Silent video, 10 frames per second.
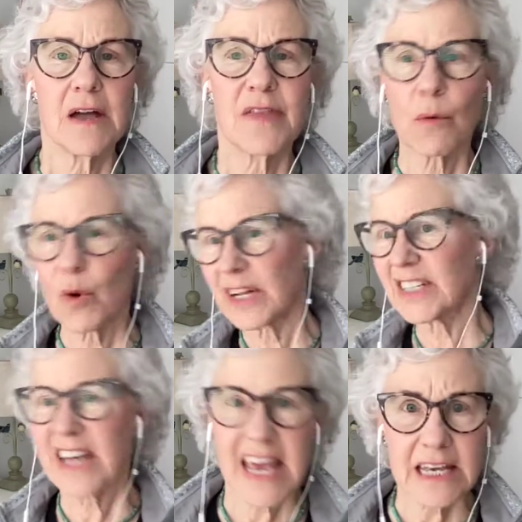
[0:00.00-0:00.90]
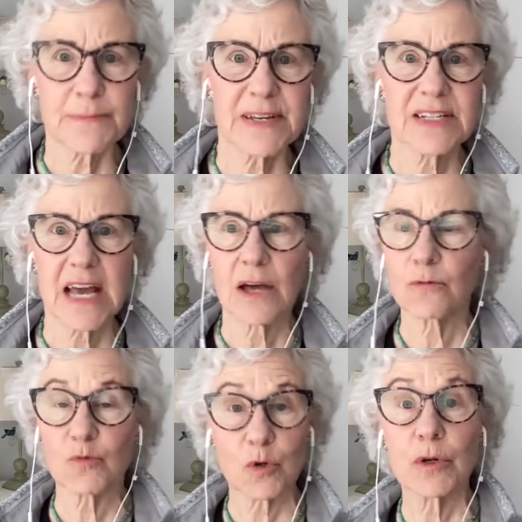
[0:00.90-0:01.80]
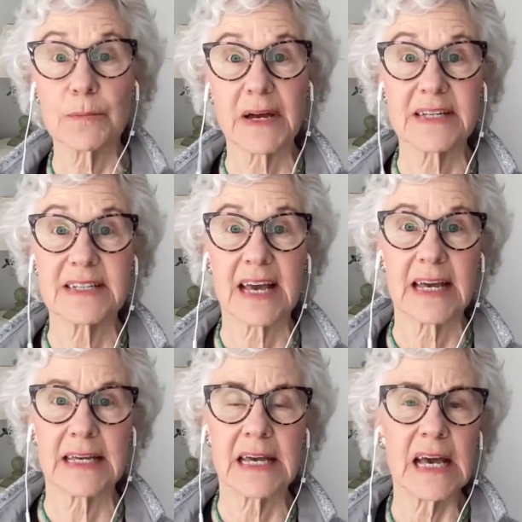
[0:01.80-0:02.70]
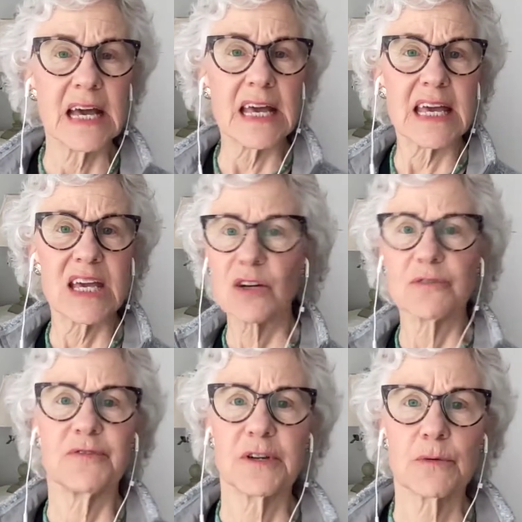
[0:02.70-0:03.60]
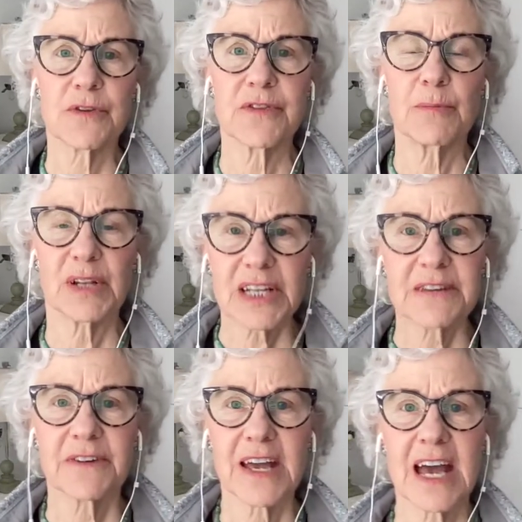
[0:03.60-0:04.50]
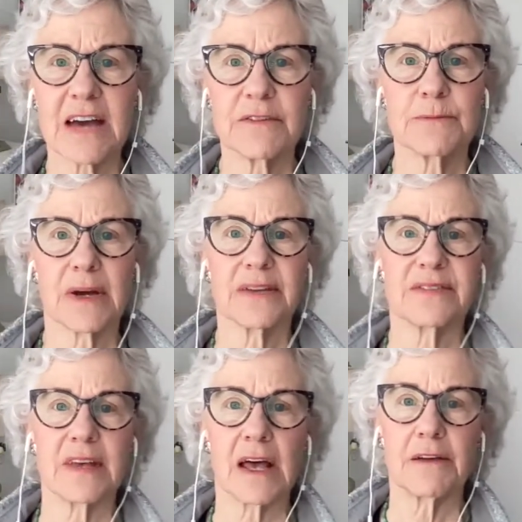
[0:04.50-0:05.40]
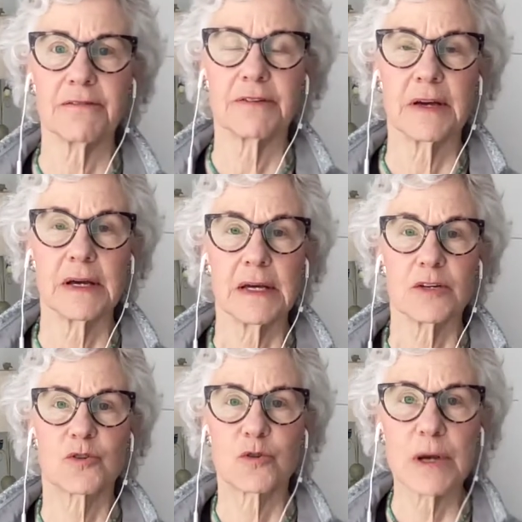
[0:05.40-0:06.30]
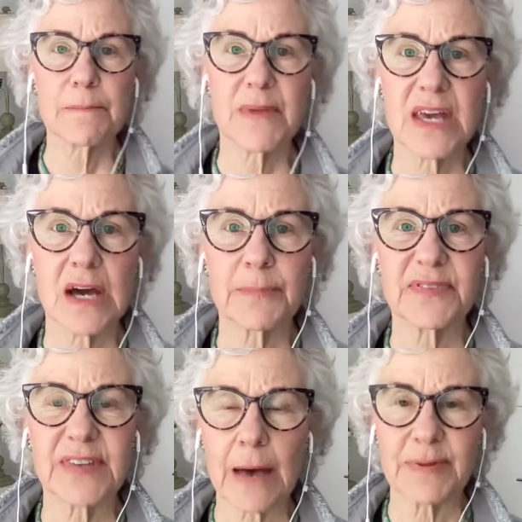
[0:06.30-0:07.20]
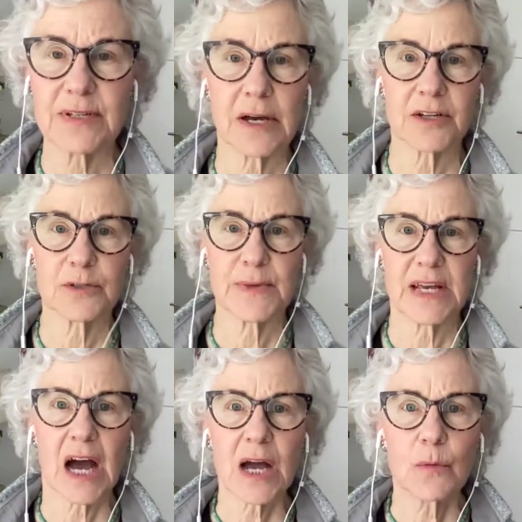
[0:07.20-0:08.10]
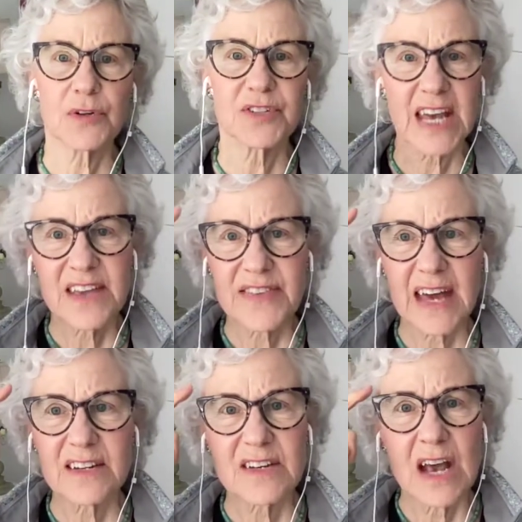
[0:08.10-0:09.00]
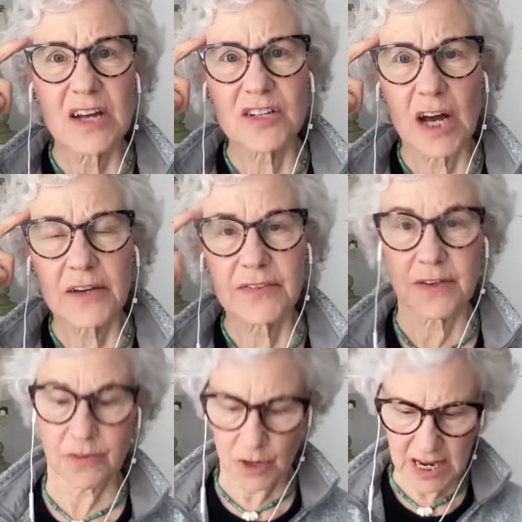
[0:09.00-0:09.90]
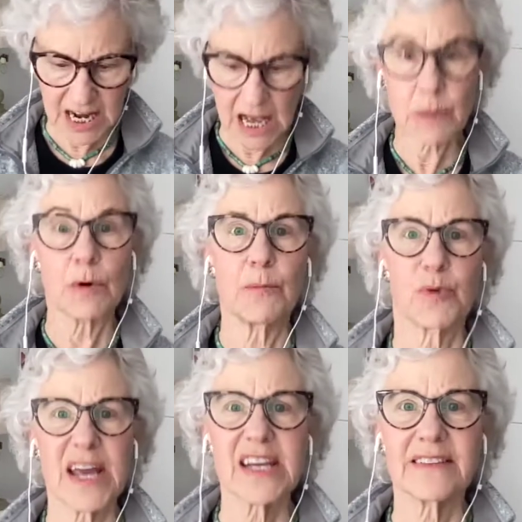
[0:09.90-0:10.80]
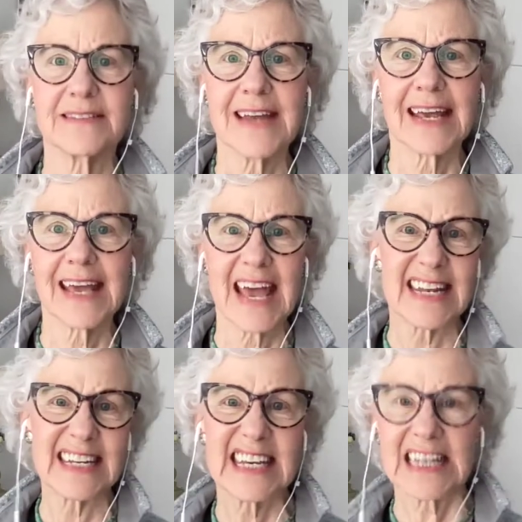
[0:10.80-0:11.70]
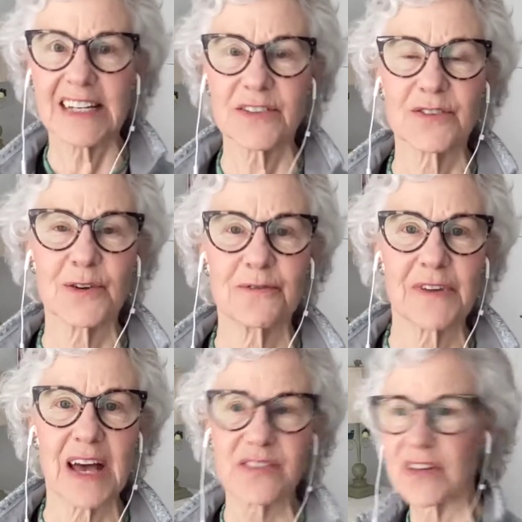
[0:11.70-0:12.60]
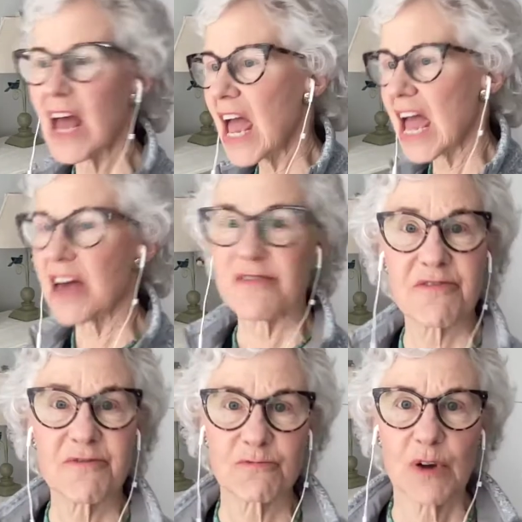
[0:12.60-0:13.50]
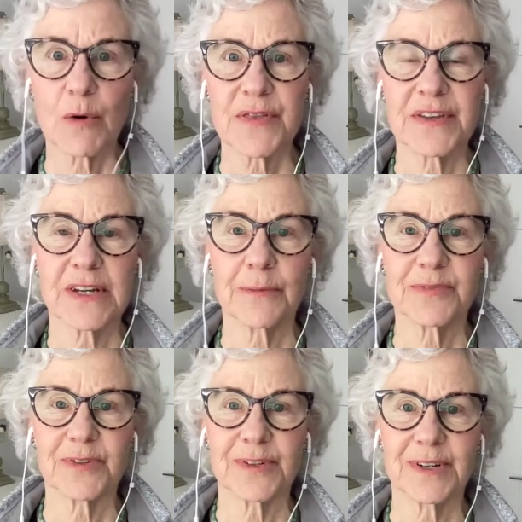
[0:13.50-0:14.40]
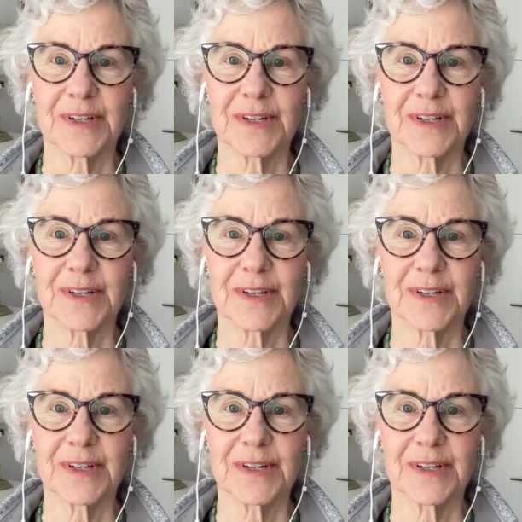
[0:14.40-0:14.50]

that want to take me down, ruin my day, interfere with the belief I have in myself, trip me up, sabotage me. I will take that toxic thought and I will break its neck and kill it so fast and throw it in the dumpster.